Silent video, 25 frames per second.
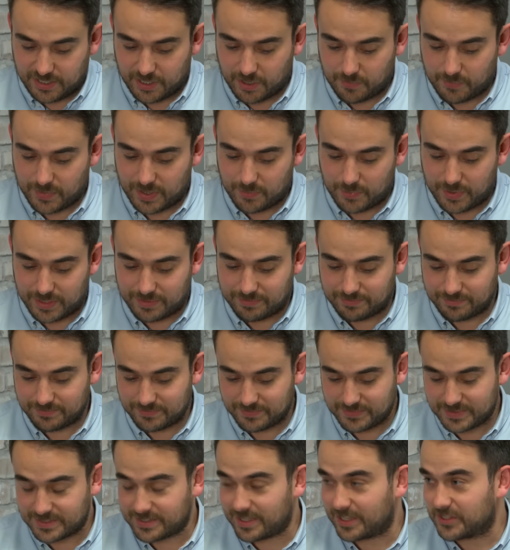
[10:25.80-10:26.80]
you know, maybe
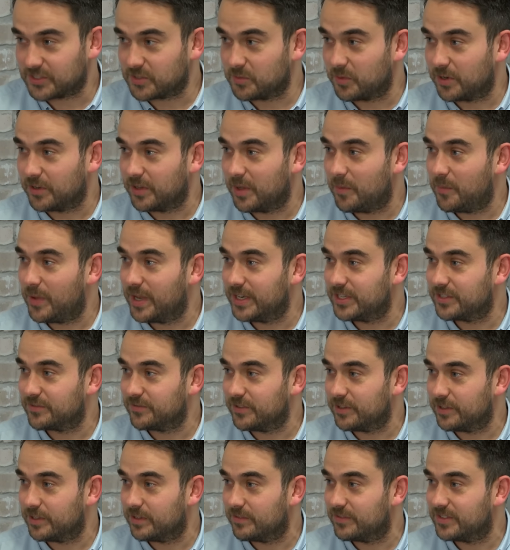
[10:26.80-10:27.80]
sat someone on the bench
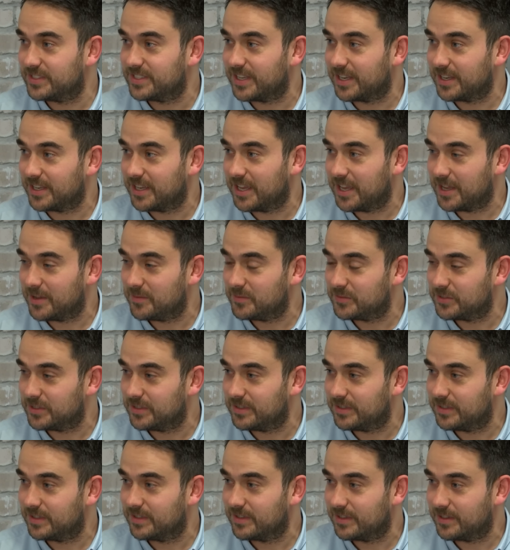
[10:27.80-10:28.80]
for 10 games
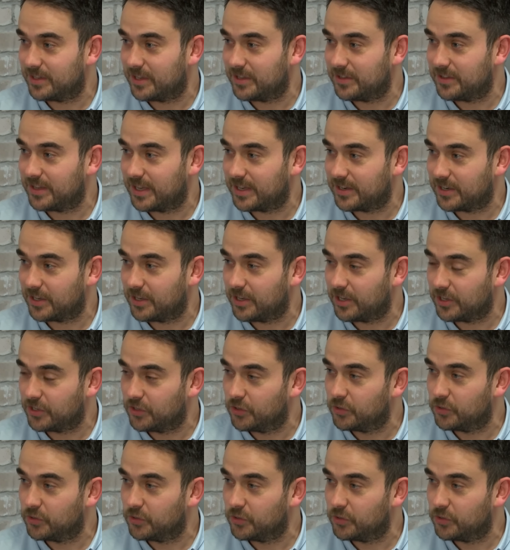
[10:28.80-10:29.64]
and they had a